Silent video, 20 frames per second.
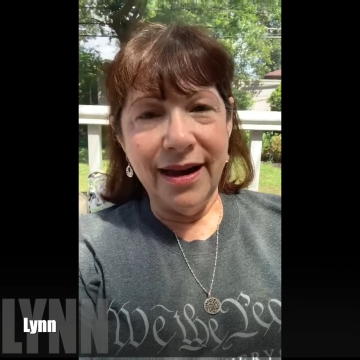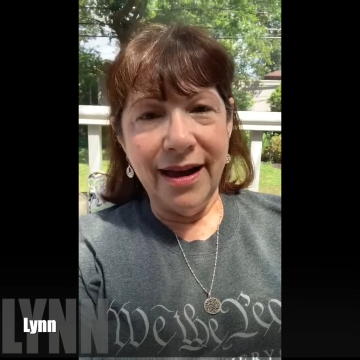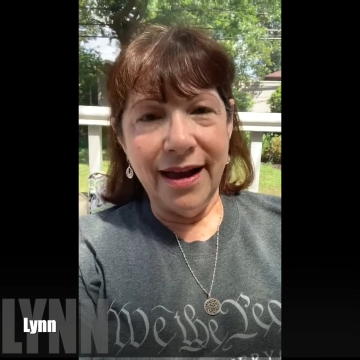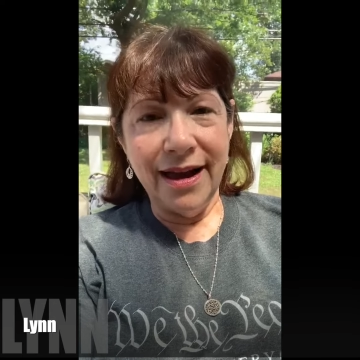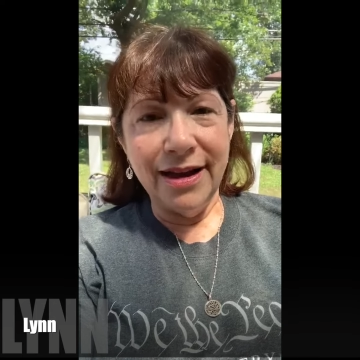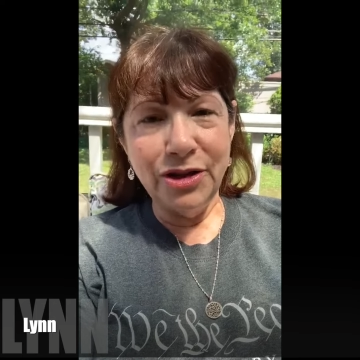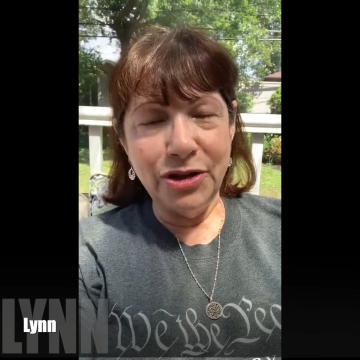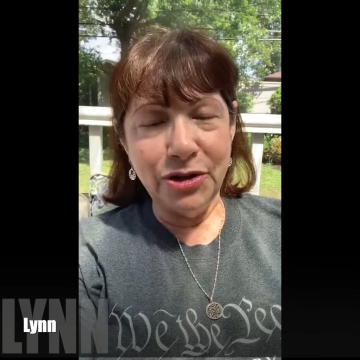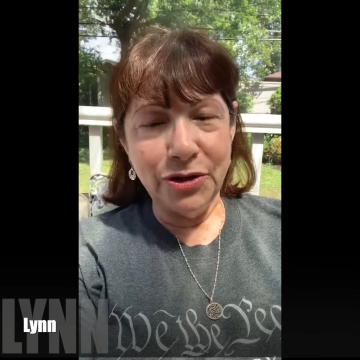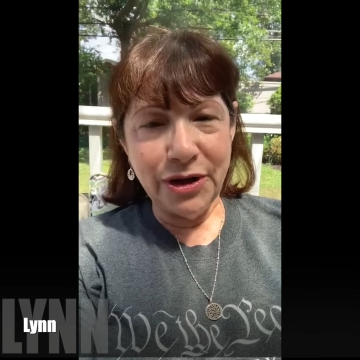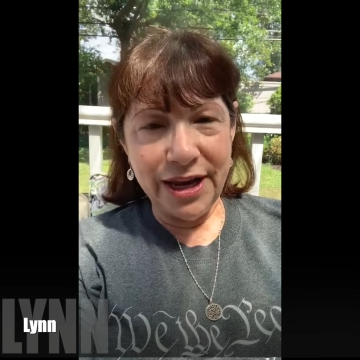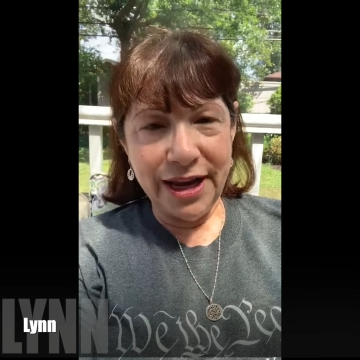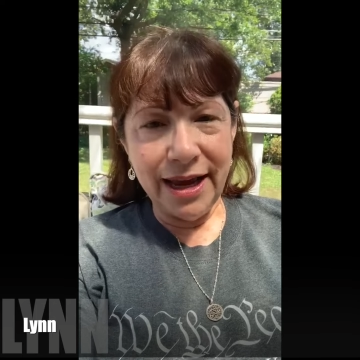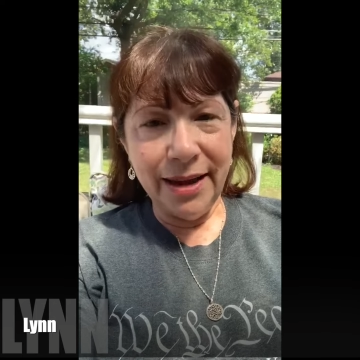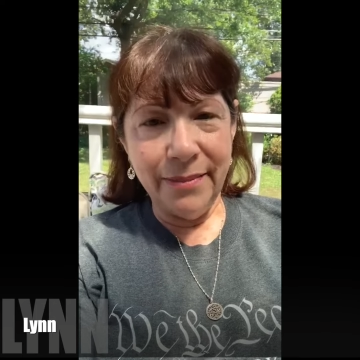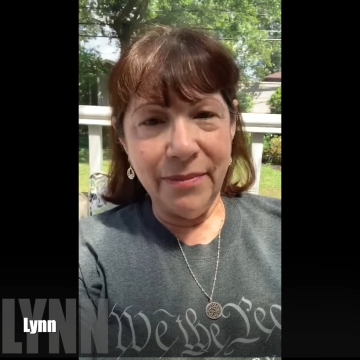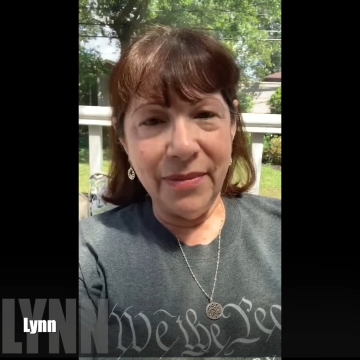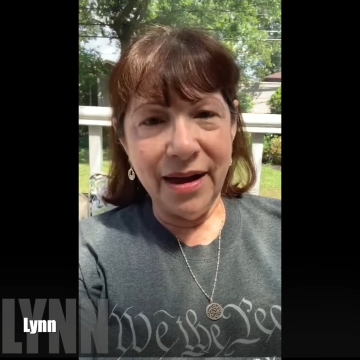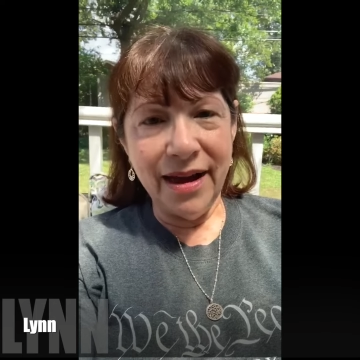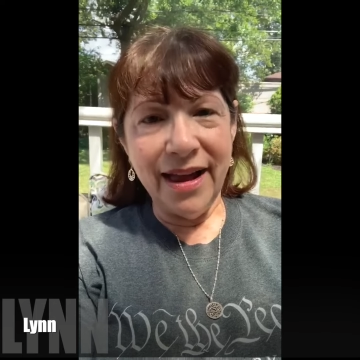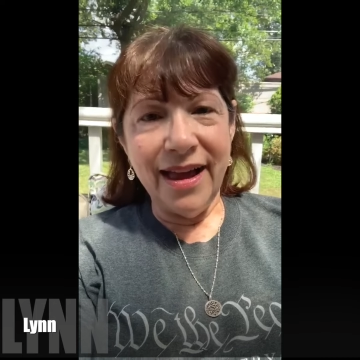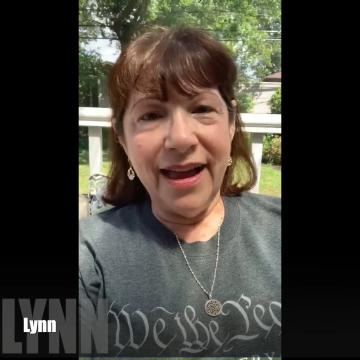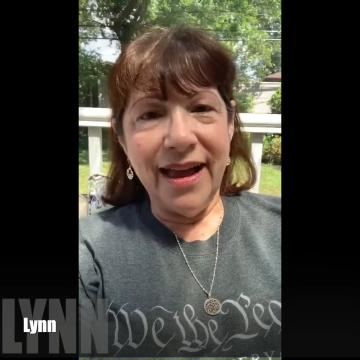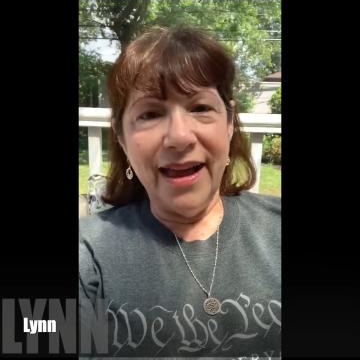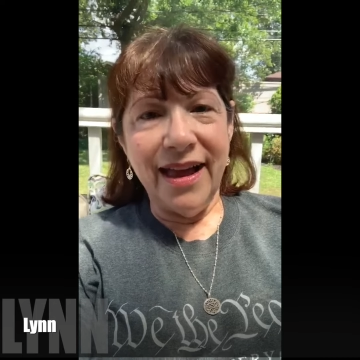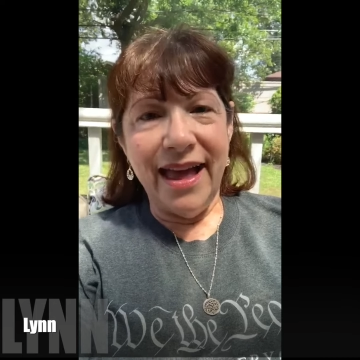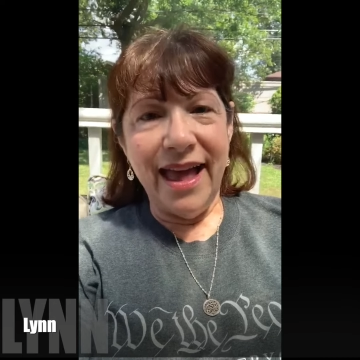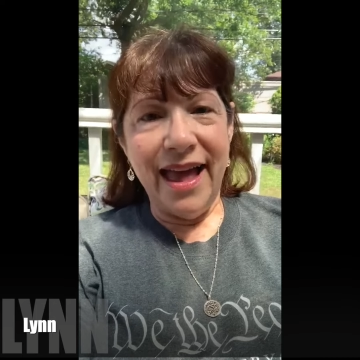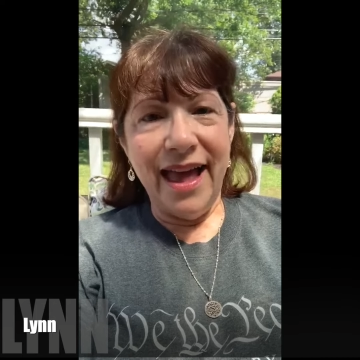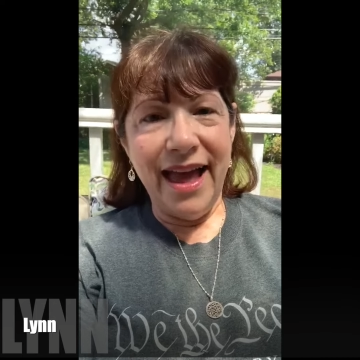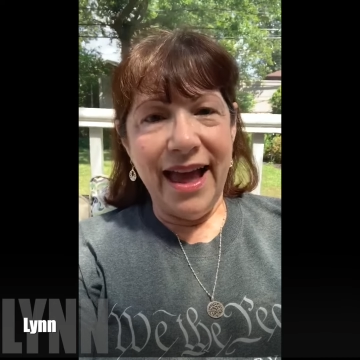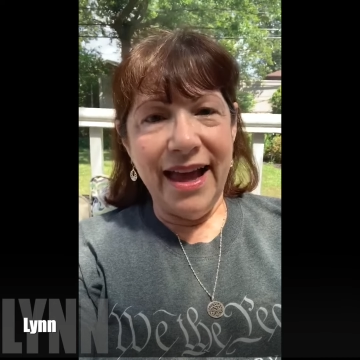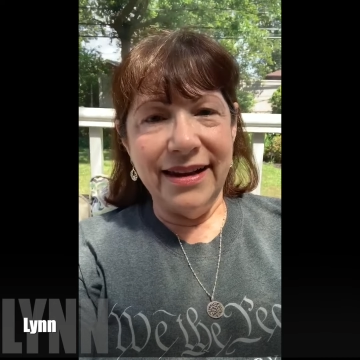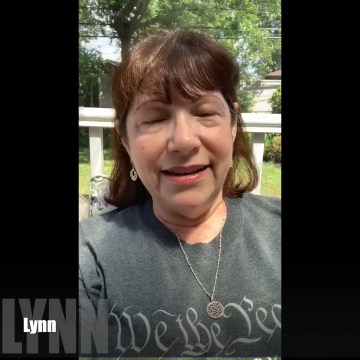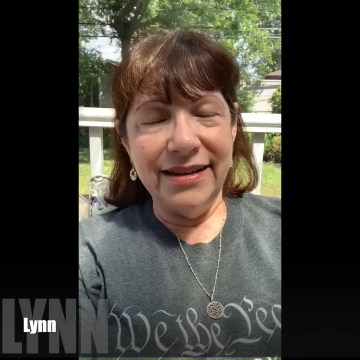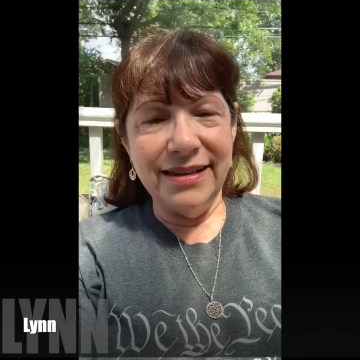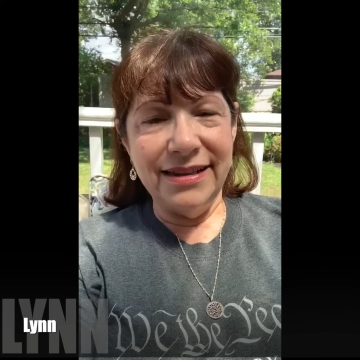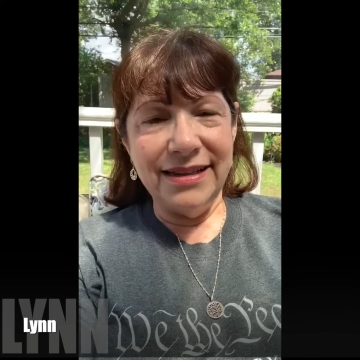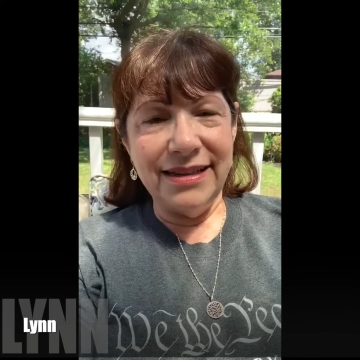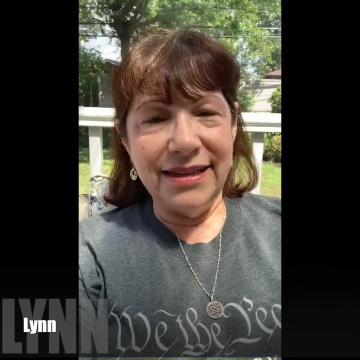under him
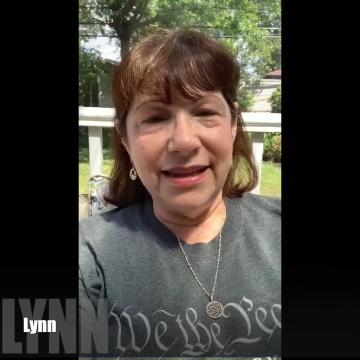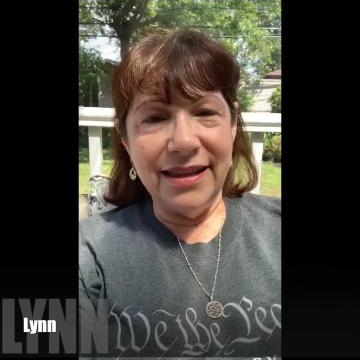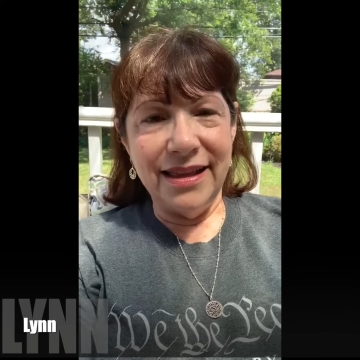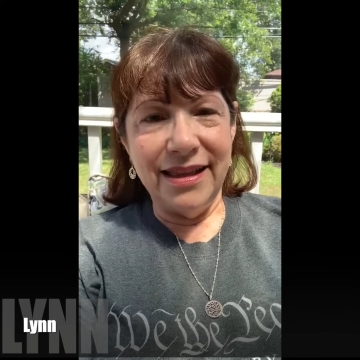and